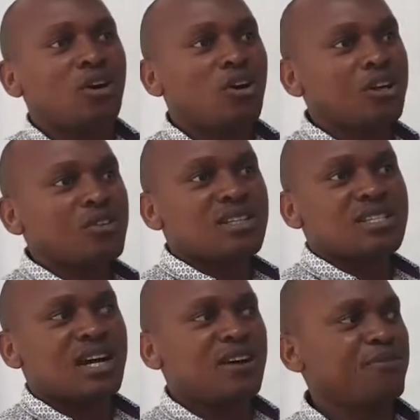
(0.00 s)
All these
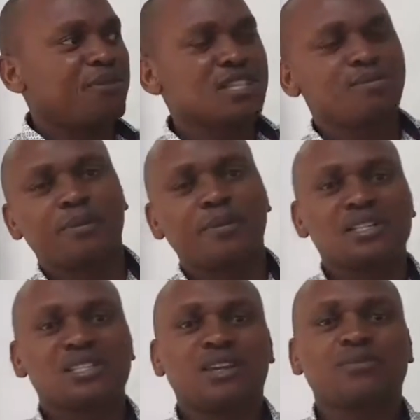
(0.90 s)
ones have
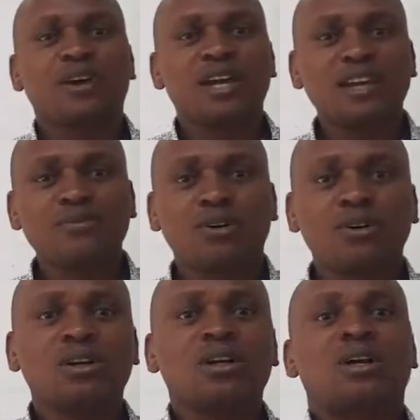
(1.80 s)
experiments, and for A
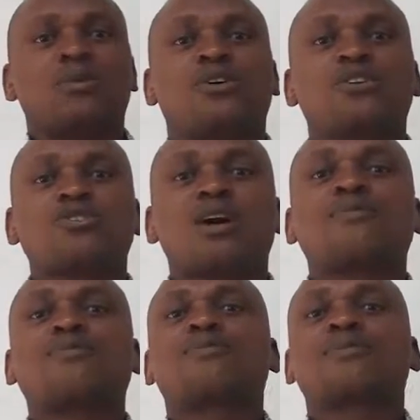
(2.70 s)
level, we also
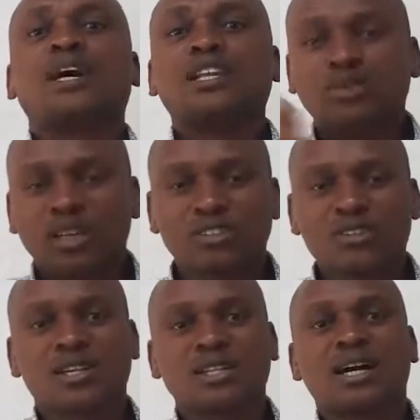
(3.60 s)
have
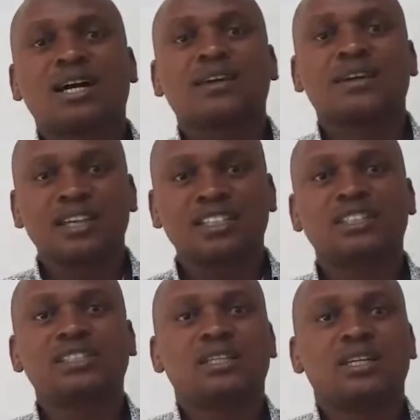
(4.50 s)
calculations that are
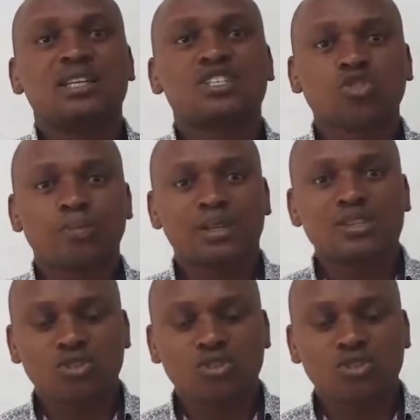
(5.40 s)
engaged in this topic.